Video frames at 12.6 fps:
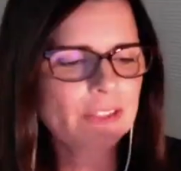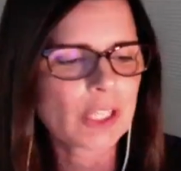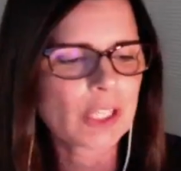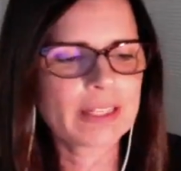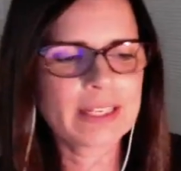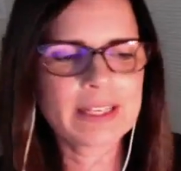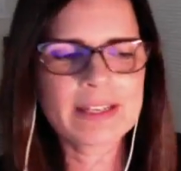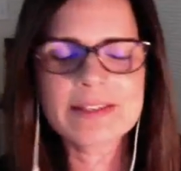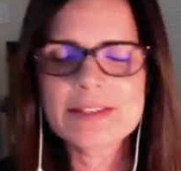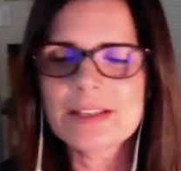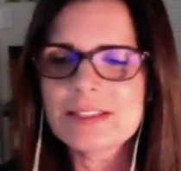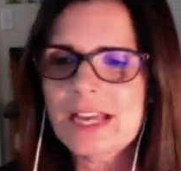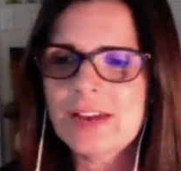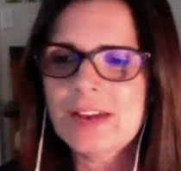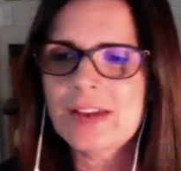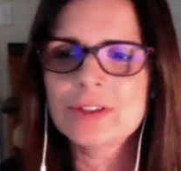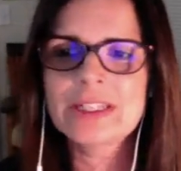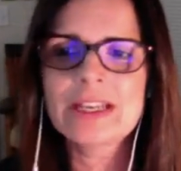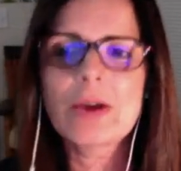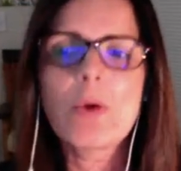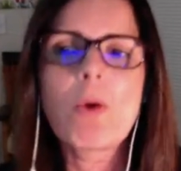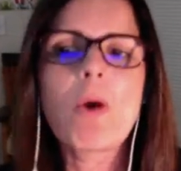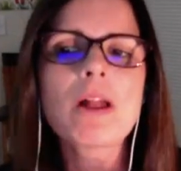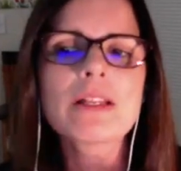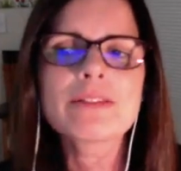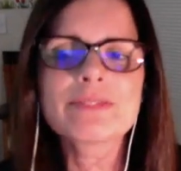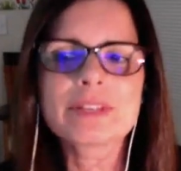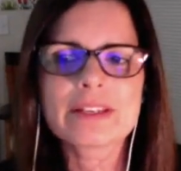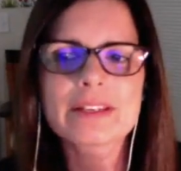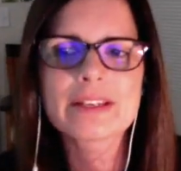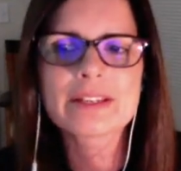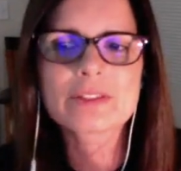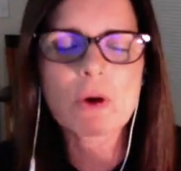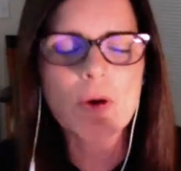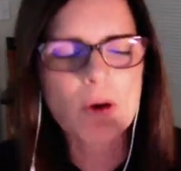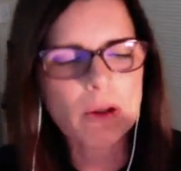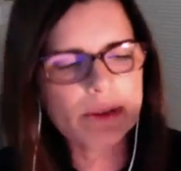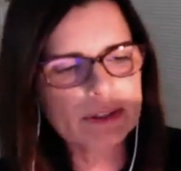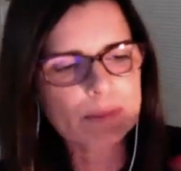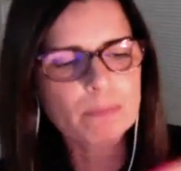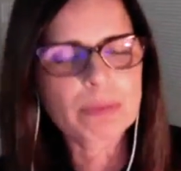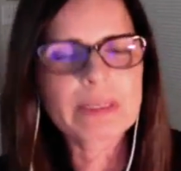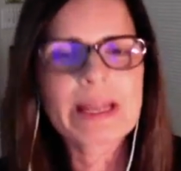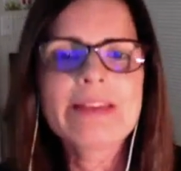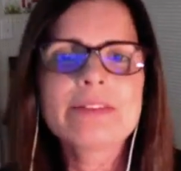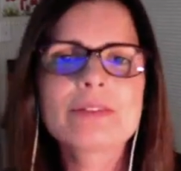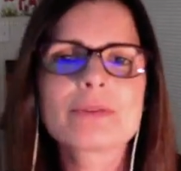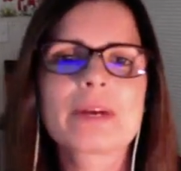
Chinese, Italian, you can eat all of it. It's all this blend right